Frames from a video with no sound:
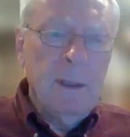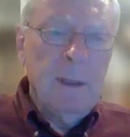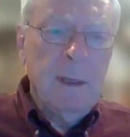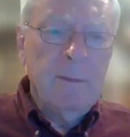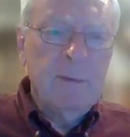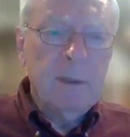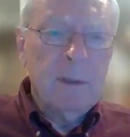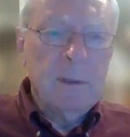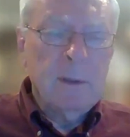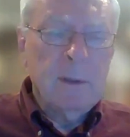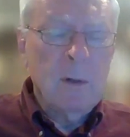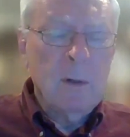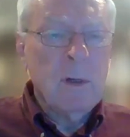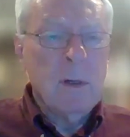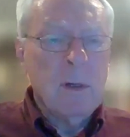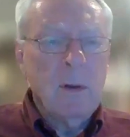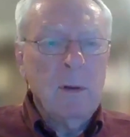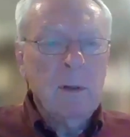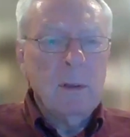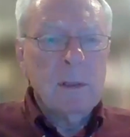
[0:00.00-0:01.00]
having
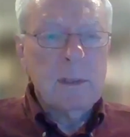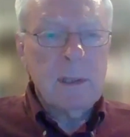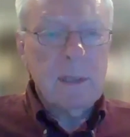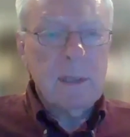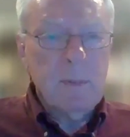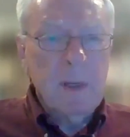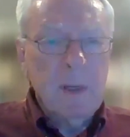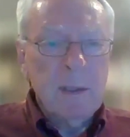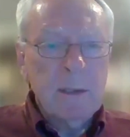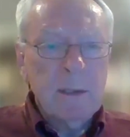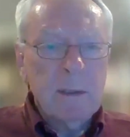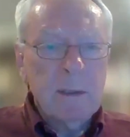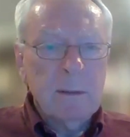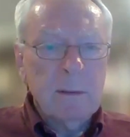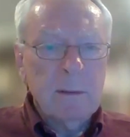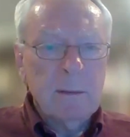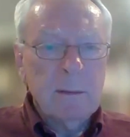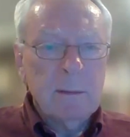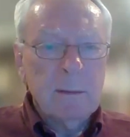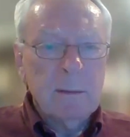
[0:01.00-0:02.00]
Coca-Cola as a
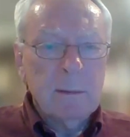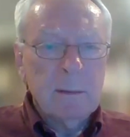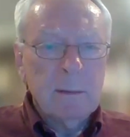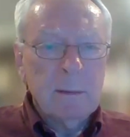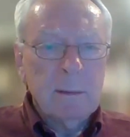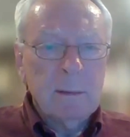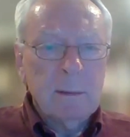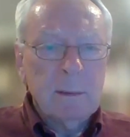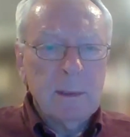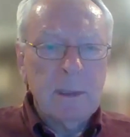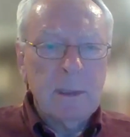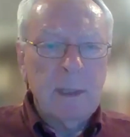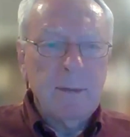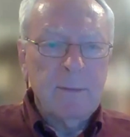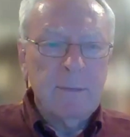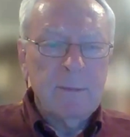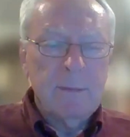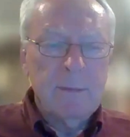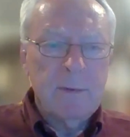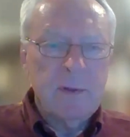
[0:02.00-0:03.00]
sponsor because they
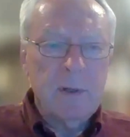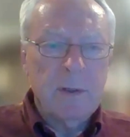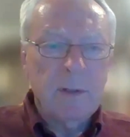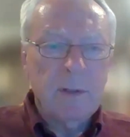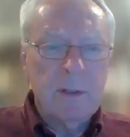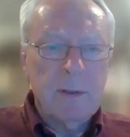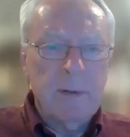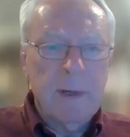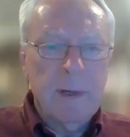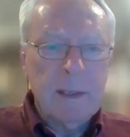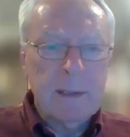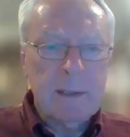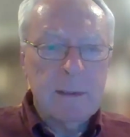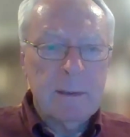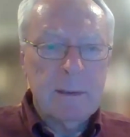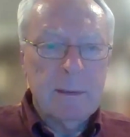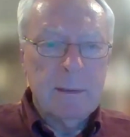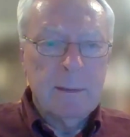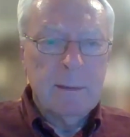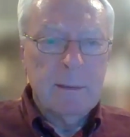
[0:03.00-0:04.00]
have sugar drinks,